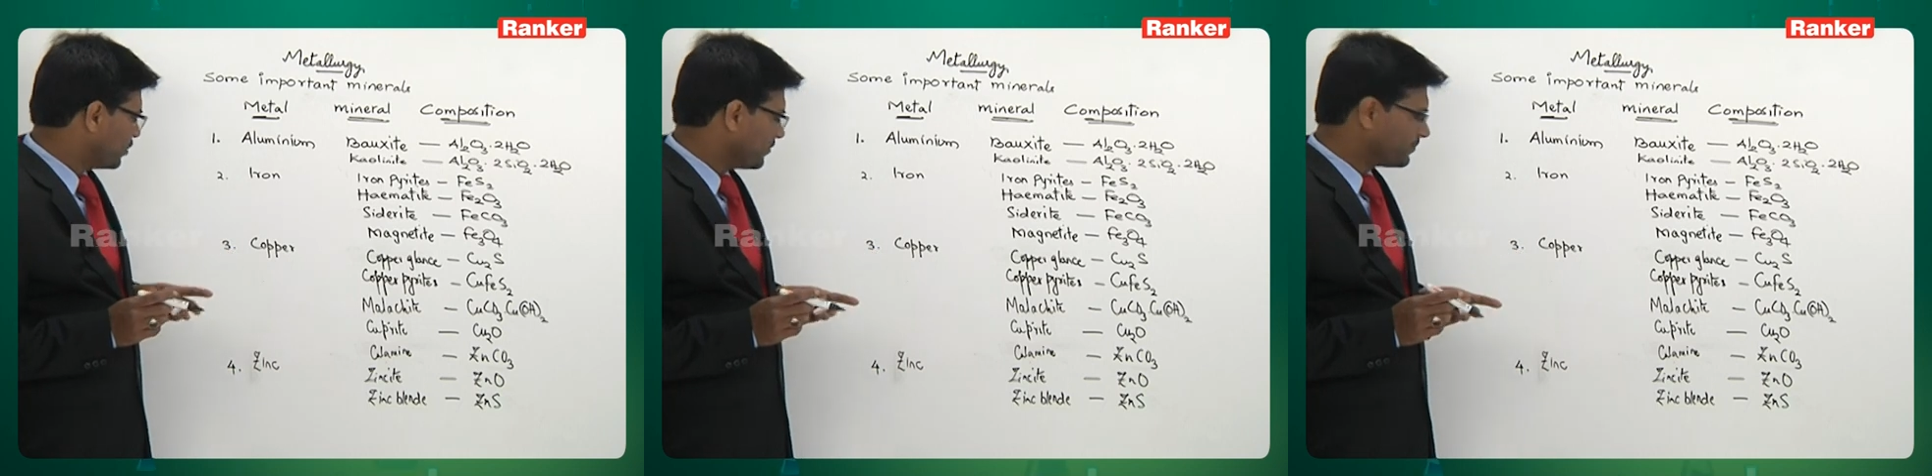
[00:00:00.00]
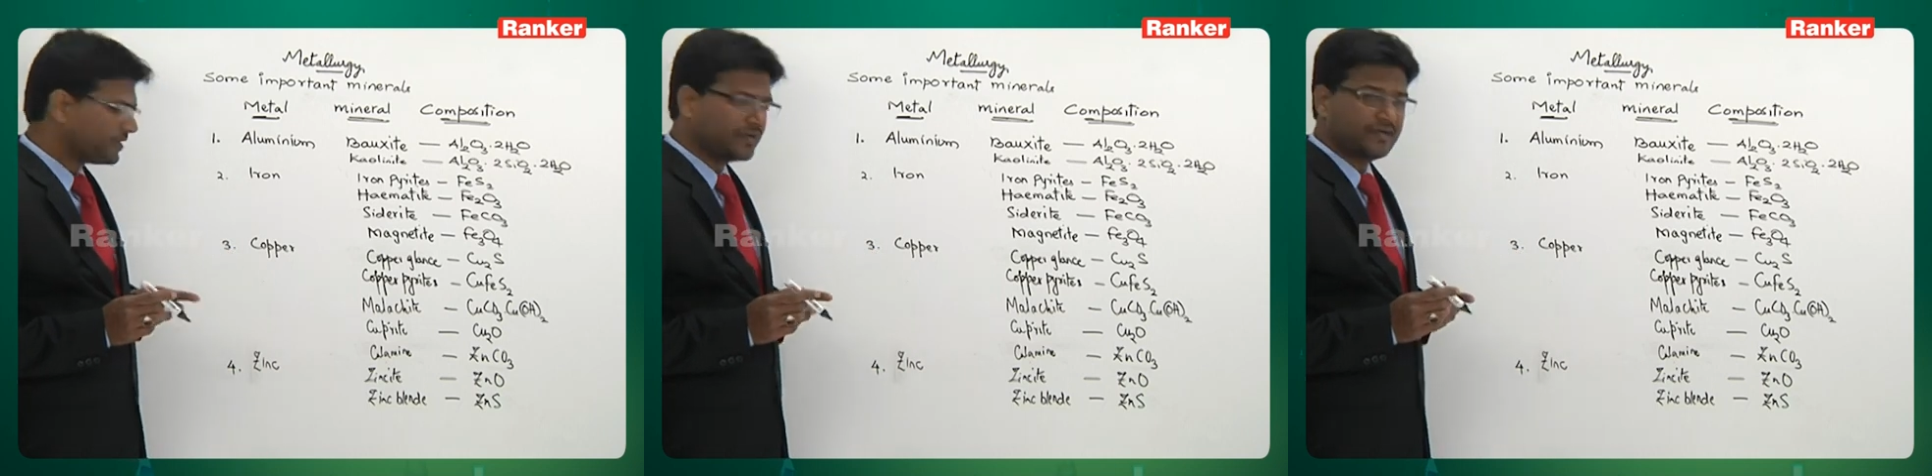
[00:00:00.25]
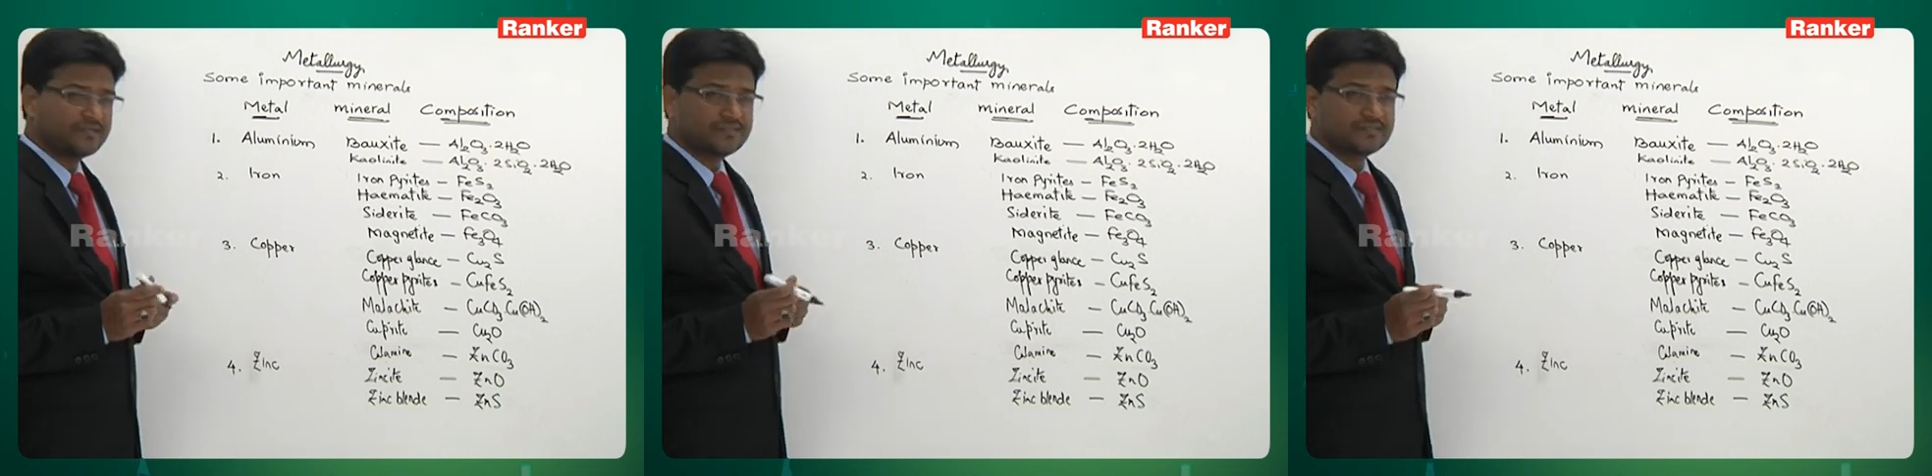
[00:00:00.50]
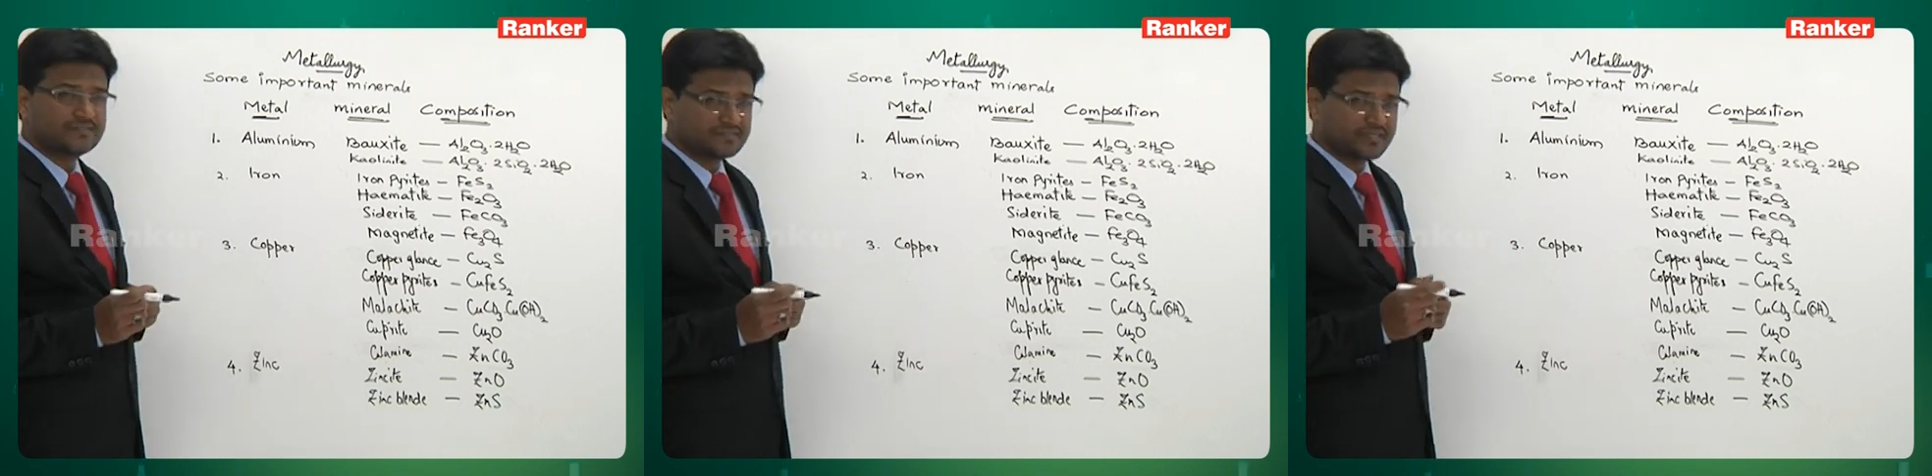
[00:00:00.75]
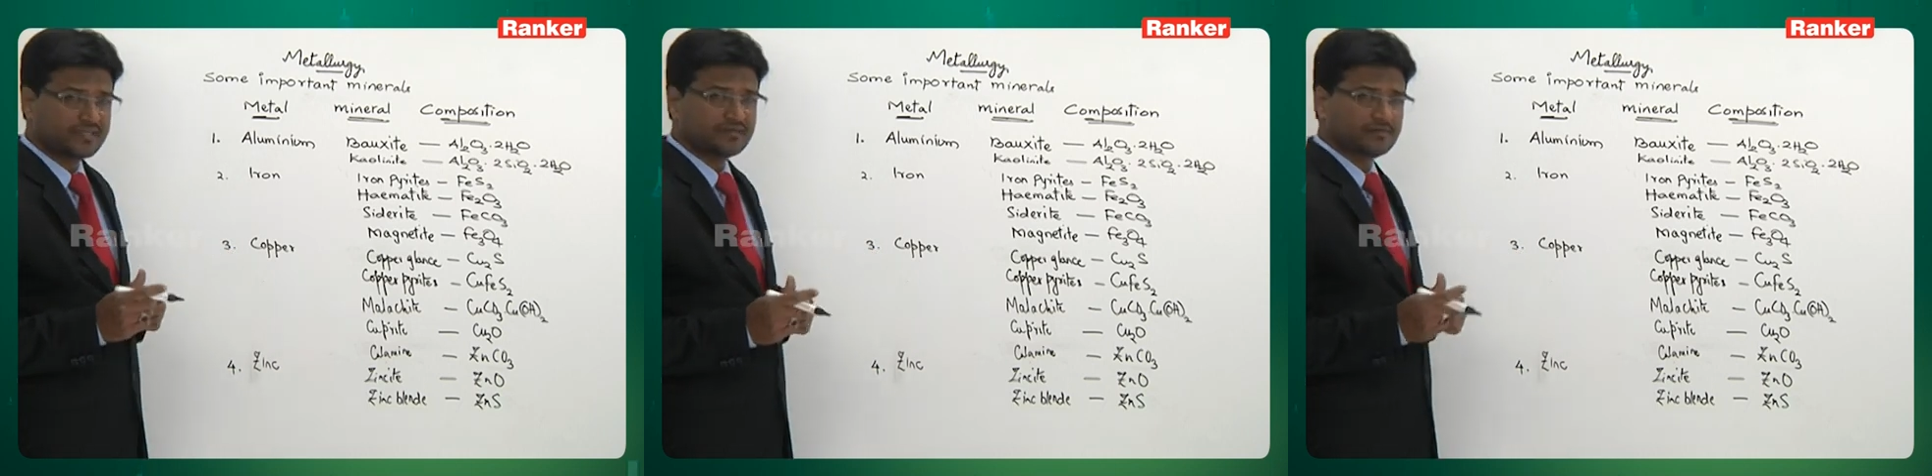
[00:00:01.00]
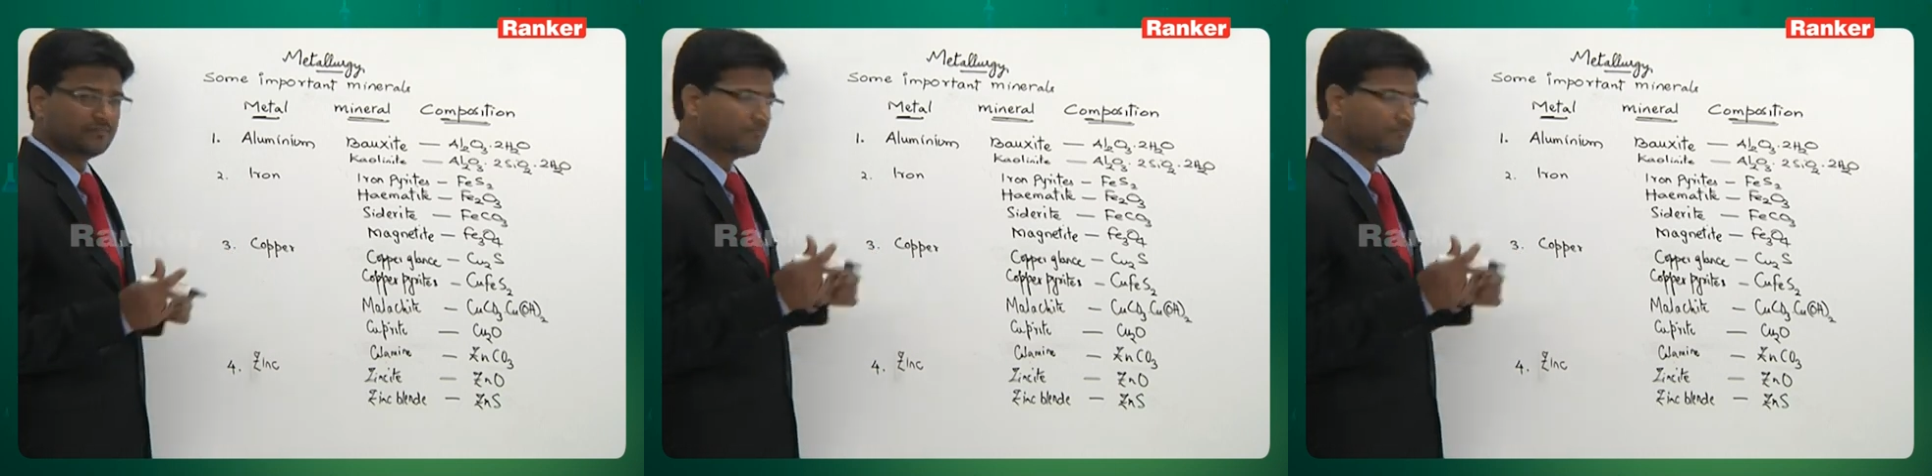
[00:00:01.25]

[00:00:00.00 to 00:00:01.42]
copper and zinc.